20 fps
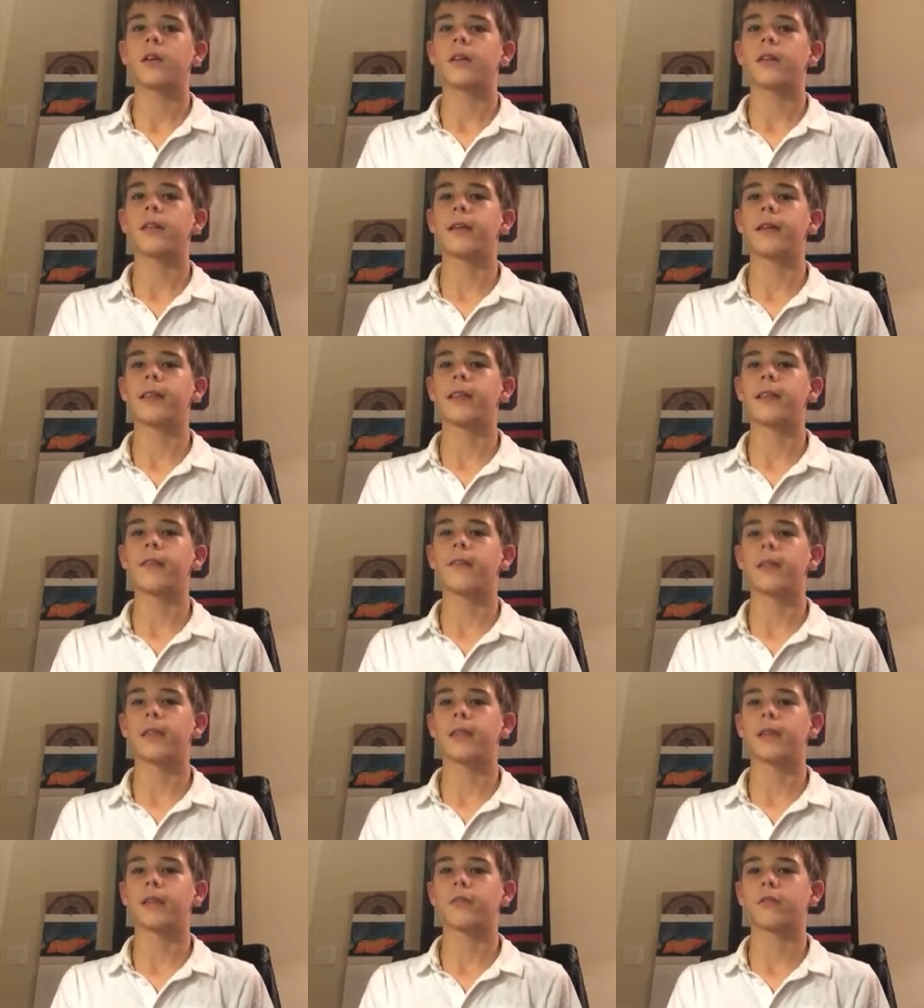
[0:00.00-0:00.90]
Then
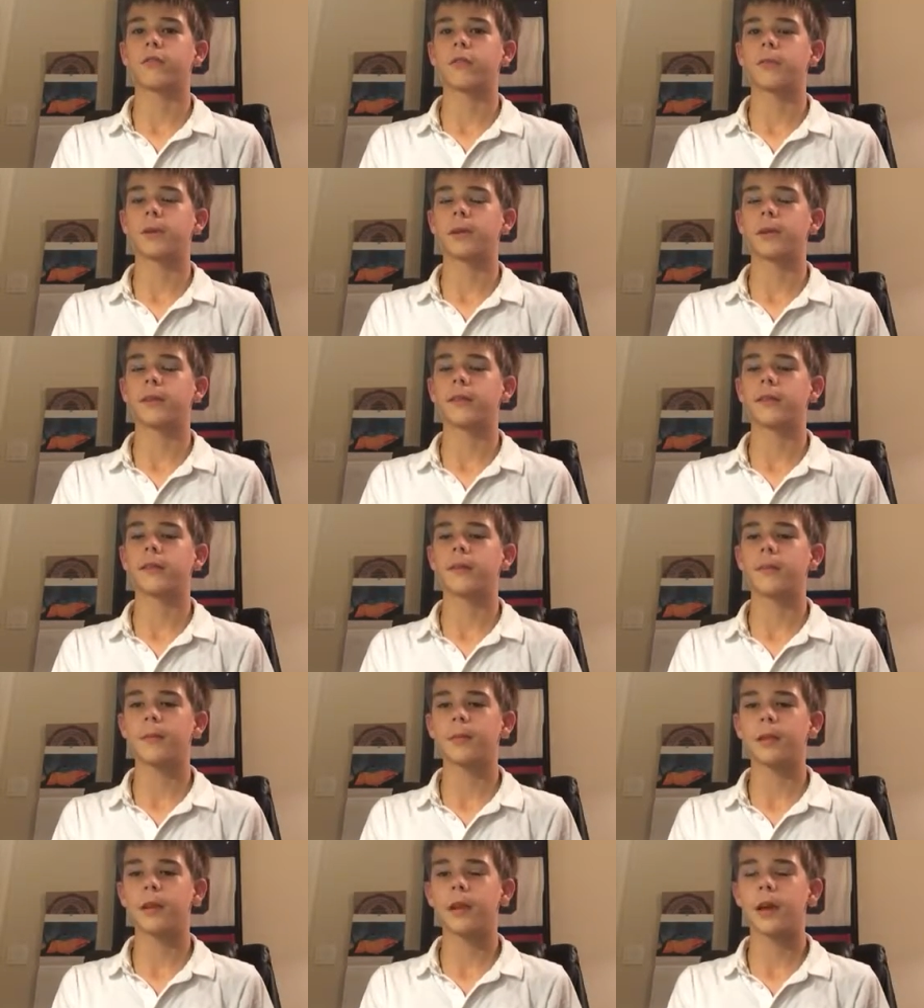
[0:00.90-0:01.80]
living things respond to
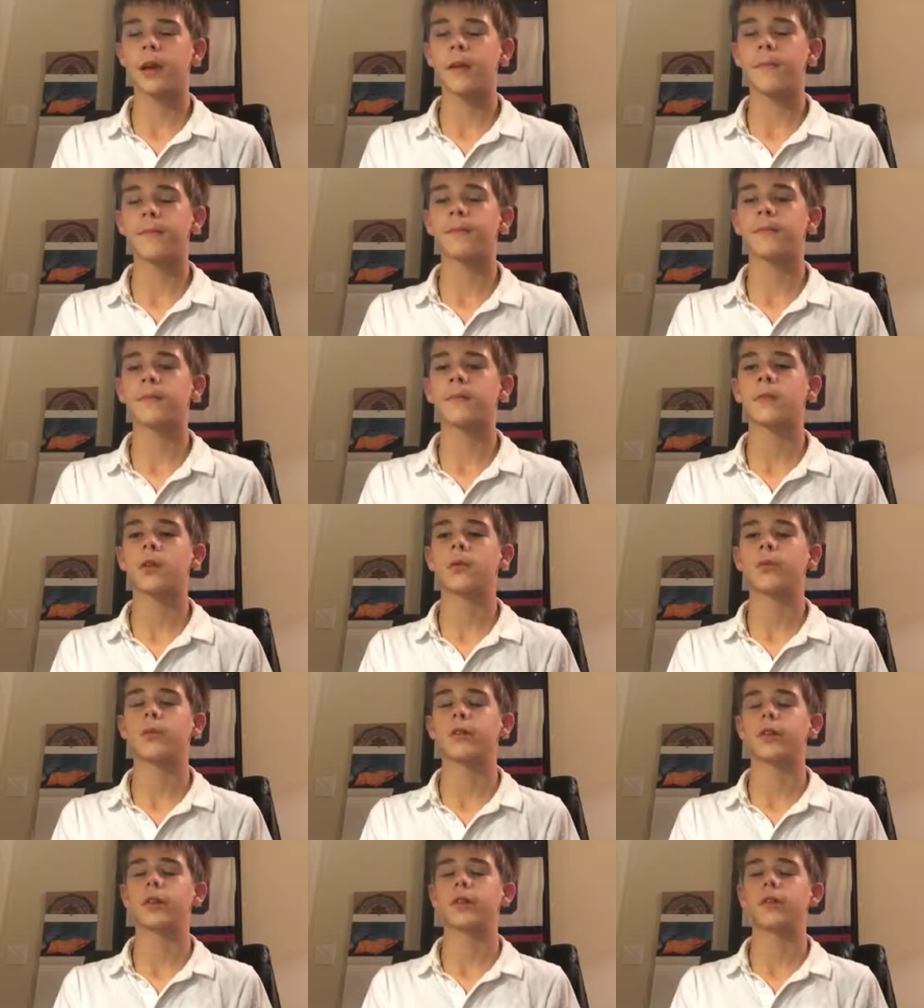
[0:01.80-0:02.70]
stimuli,
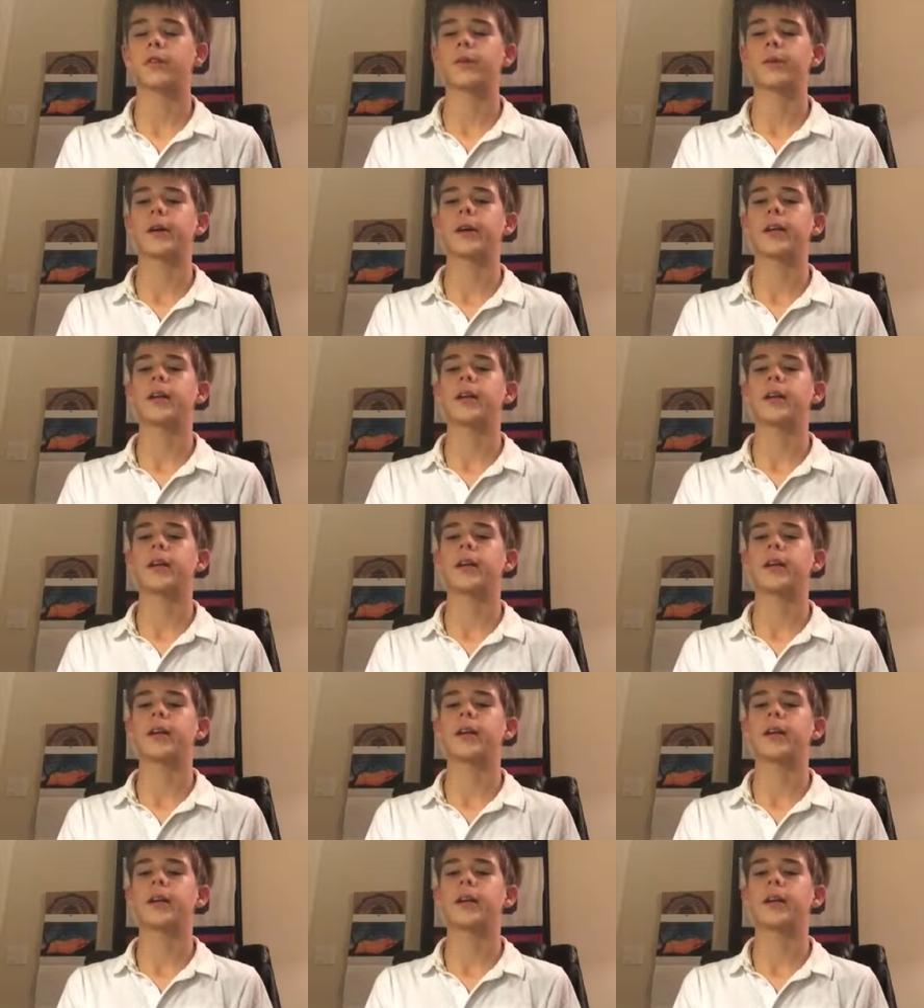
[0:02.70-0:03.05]
which is